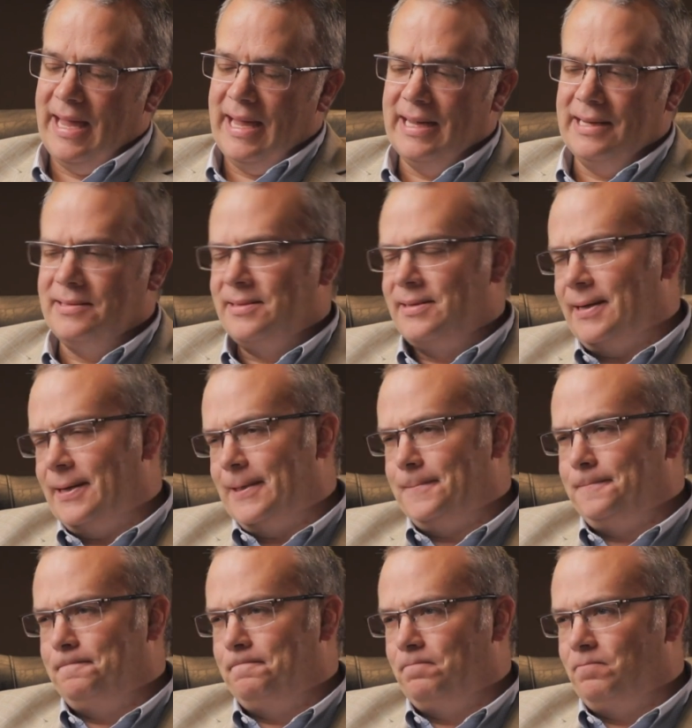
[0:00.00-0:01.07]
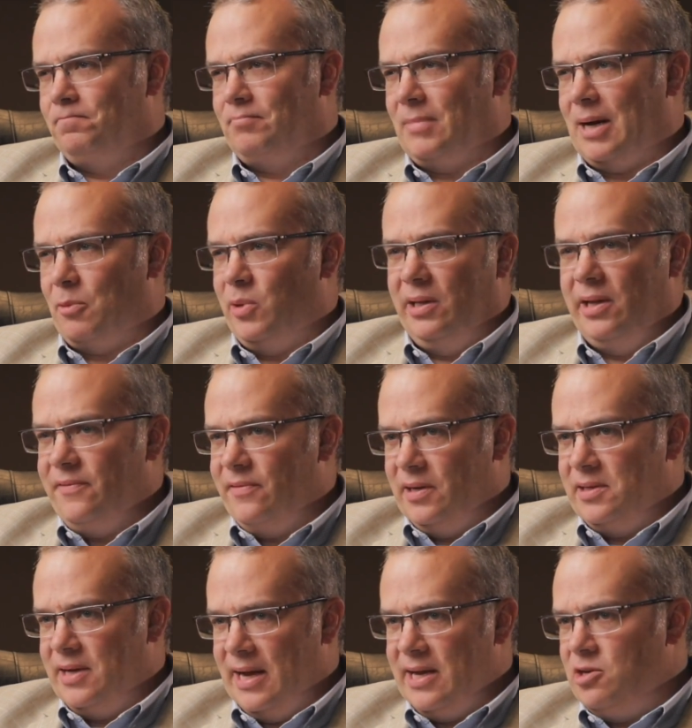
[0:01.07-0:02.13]
And uh, we live
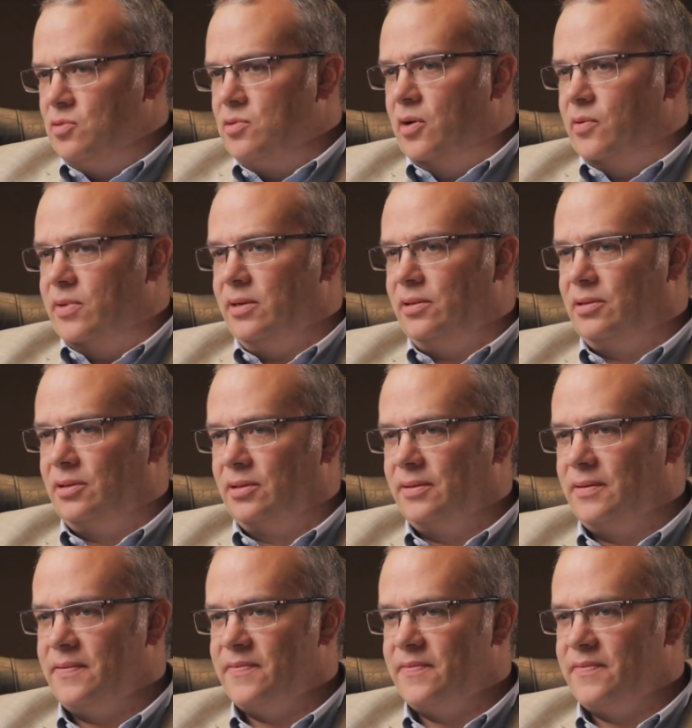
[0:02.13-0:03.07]
in a day, you know this,